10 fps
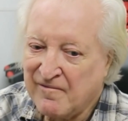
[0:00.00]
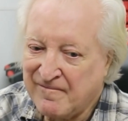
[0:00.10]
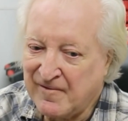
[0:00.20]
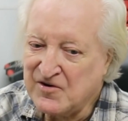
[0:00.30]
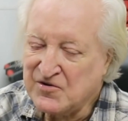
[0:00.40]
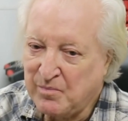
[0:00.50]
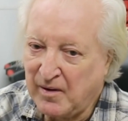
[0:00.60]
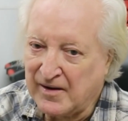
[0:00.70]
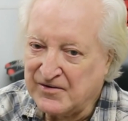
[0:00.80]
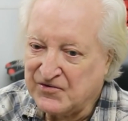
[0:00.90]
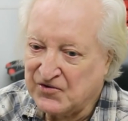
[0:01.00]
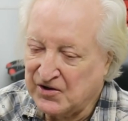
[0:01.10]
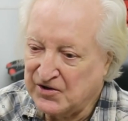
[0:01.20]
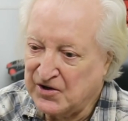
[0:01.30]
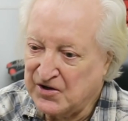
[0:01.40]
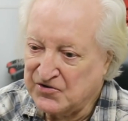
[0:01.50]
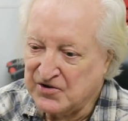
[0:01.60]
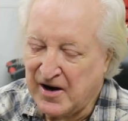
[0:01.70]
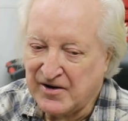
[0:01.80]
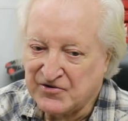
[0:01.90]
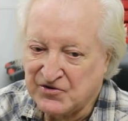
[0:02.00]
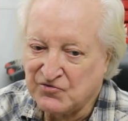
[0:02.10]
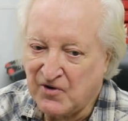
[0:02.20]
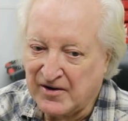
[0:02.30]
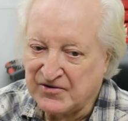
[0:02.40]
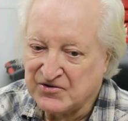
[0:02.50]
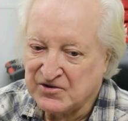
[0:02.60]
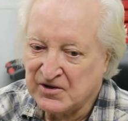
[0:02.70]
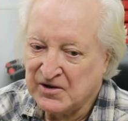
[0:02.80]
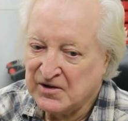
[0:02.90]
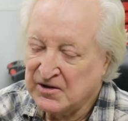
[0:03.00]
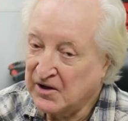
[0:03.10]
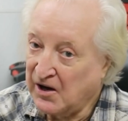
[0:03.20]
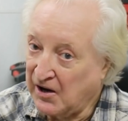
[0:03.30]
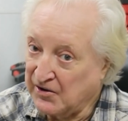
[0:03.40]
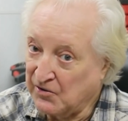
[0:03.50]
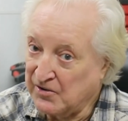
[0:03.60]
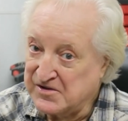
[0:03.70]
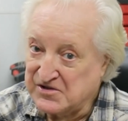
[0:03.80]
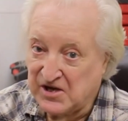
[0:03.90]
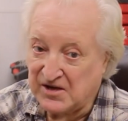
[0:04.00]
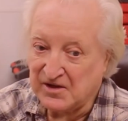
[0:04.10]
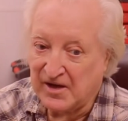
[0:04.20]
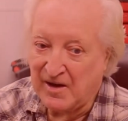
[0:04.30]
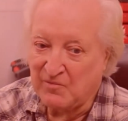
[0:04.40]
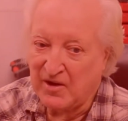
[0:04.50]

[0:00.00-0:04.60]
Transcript: first place in an international race. I'd already set the lap